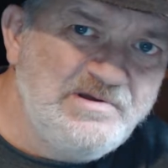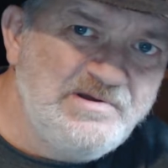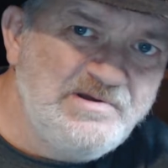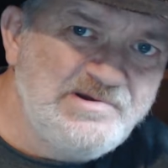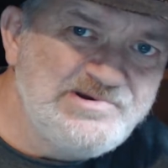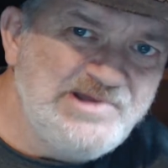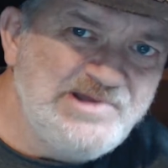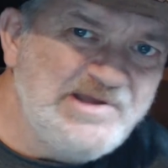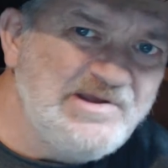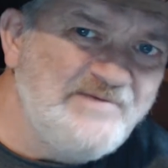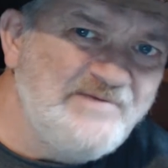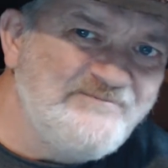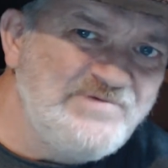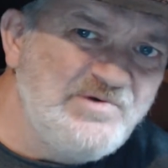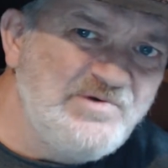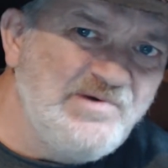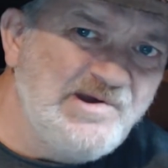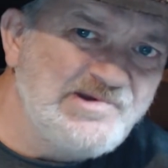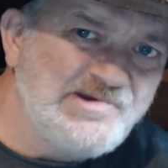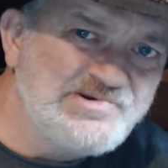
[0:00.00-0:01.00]
Take a
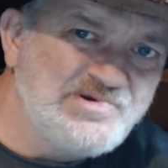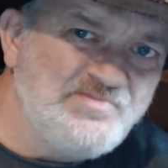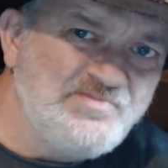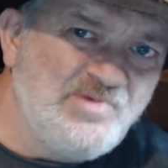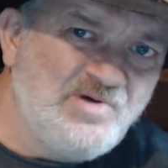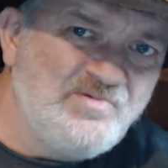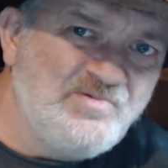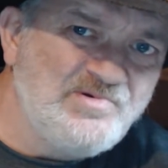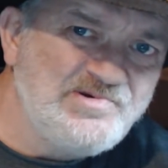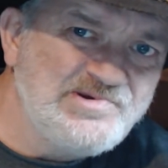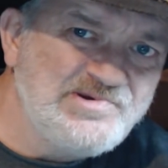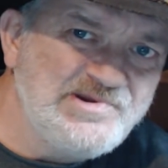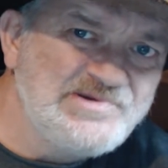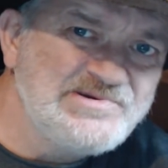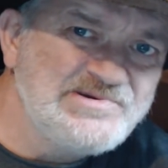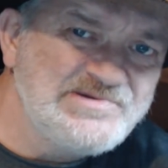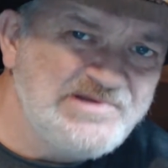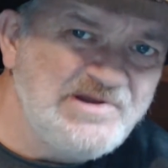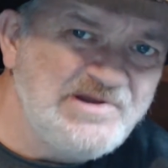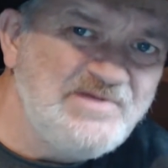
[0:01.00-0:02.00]
few extra moments.
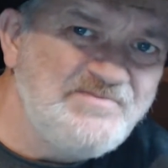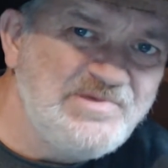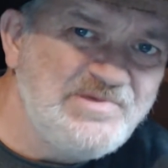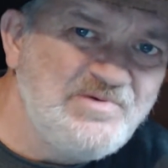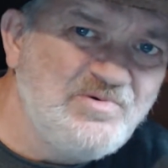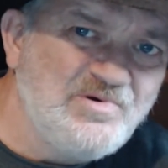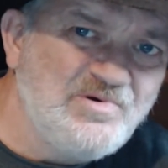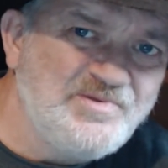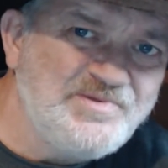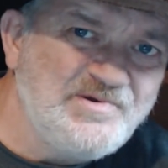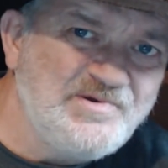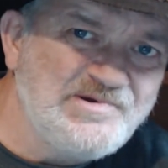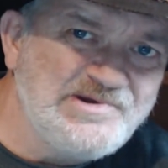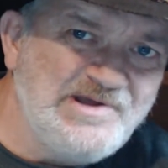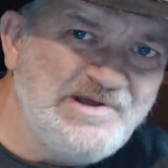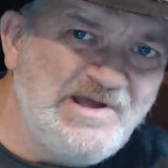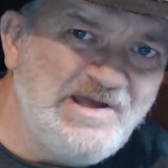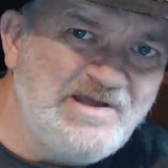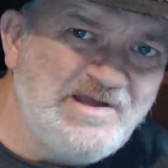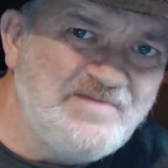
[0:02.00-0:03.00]
It's going to be worth your
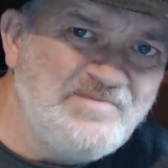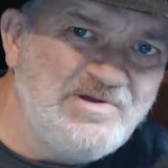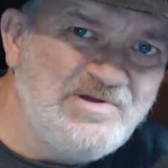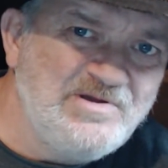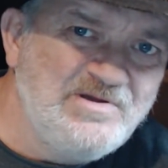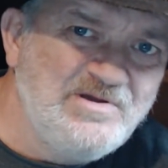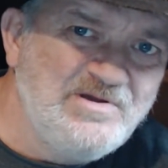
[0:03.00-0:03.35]
time.